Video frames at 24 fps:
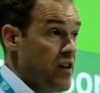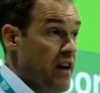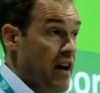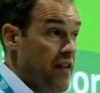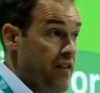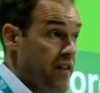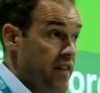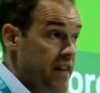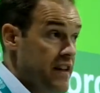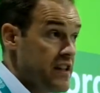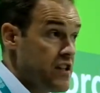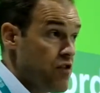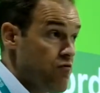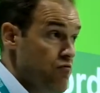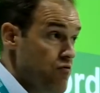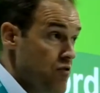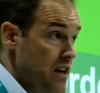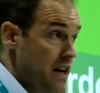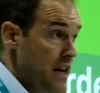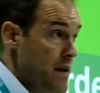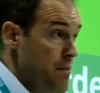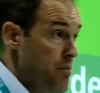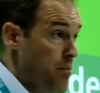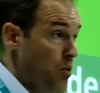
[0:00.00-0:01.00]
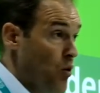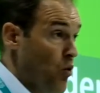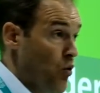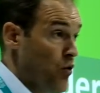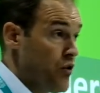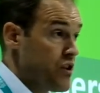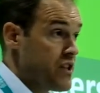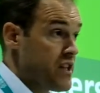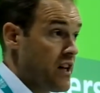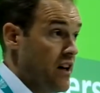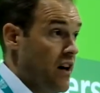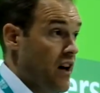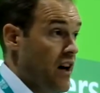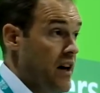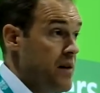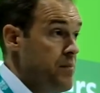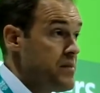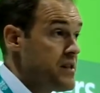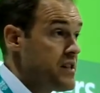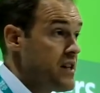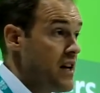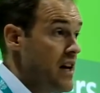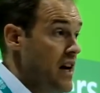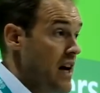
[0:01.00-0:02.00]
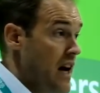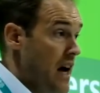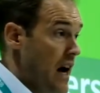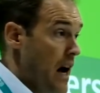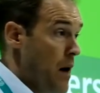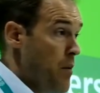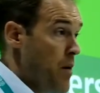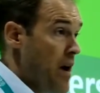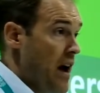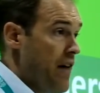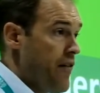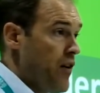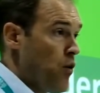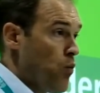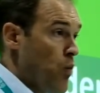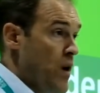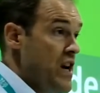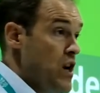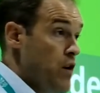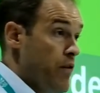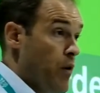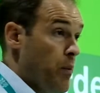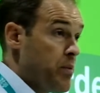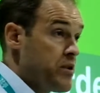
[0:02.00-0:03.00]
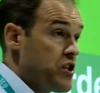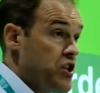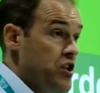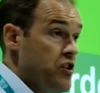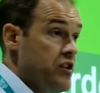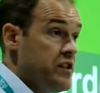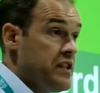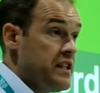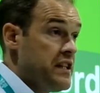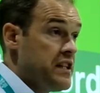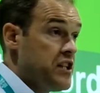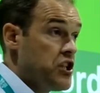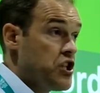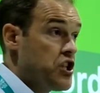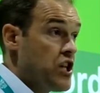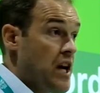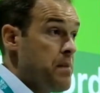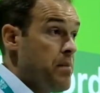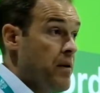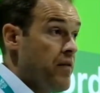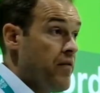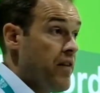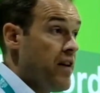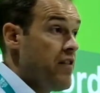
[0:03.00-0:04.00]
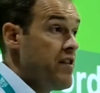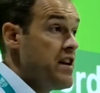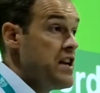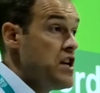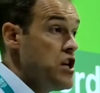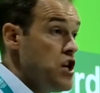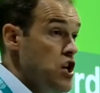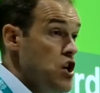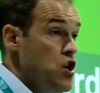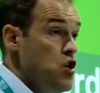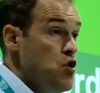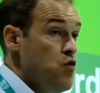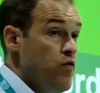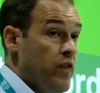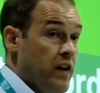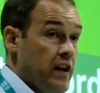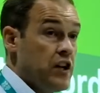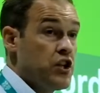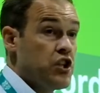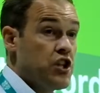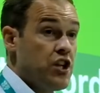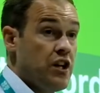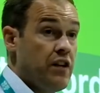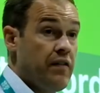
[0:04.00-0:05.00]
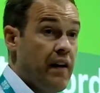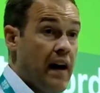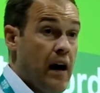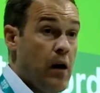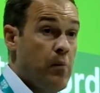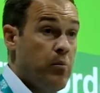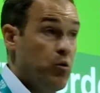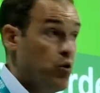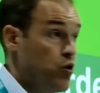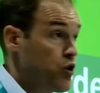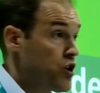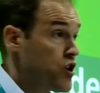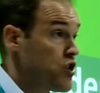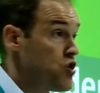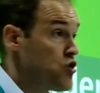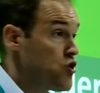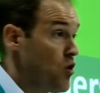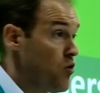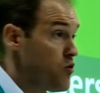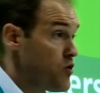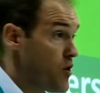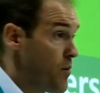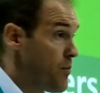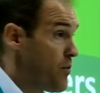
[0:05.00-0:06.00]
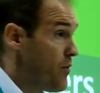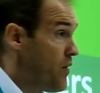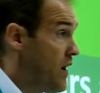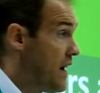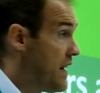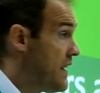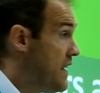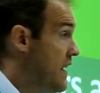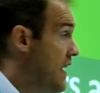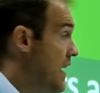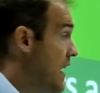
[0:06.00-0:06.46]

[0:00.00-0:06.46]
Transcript: I think these are really important times, and we have a window of opportunity to shape a very new version of how border controls operate,